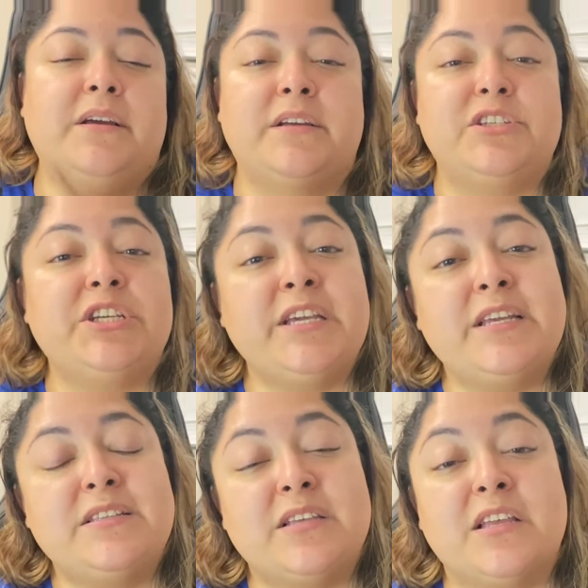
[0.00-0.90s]

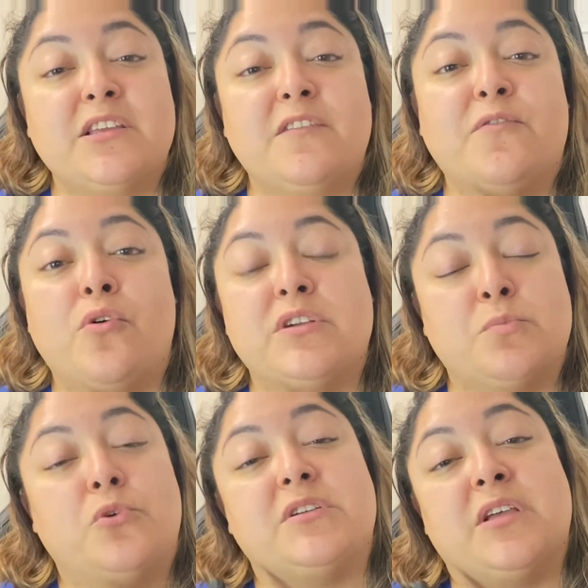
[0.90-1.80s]
Jeans, and then of course
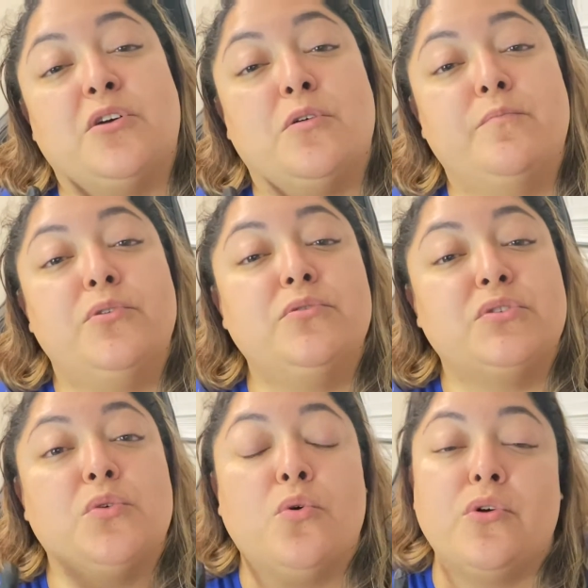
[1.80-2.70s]
motorcycle
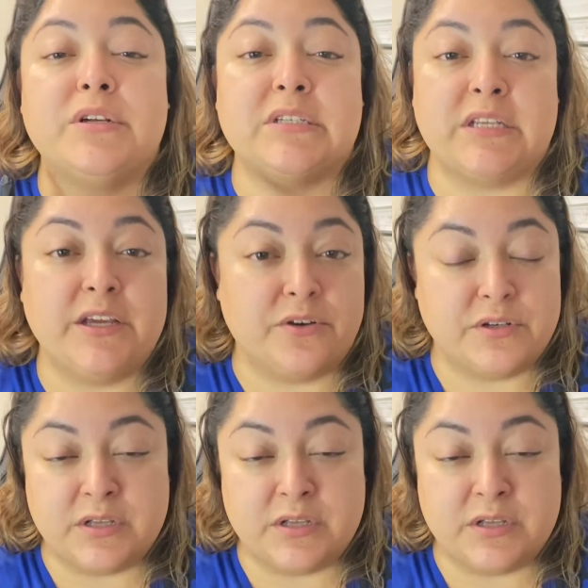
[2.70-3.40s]
boots or sneakers,